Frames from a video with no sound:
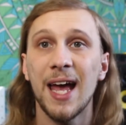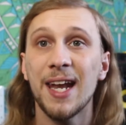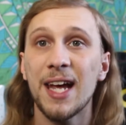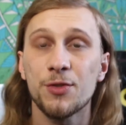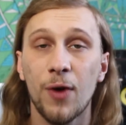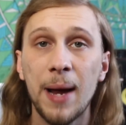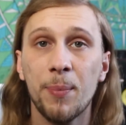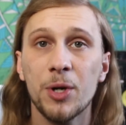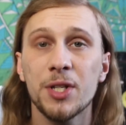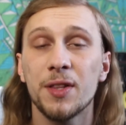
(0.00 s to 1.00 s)
And as
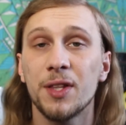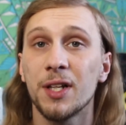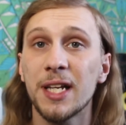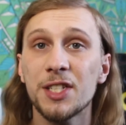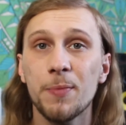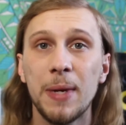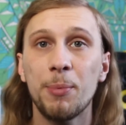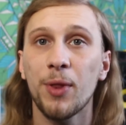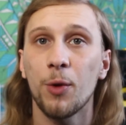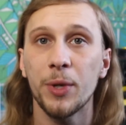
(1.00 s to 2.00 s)
rappers, the list of
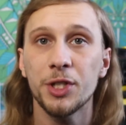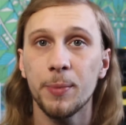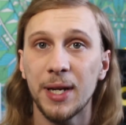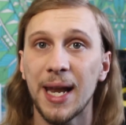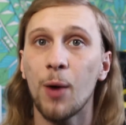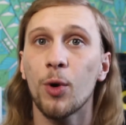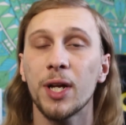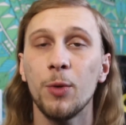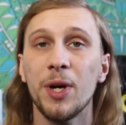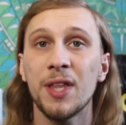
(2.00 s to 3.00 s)
people that we should be
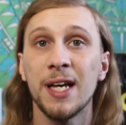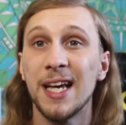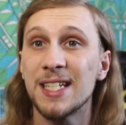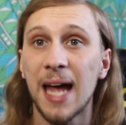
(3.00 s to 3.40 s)
networking with is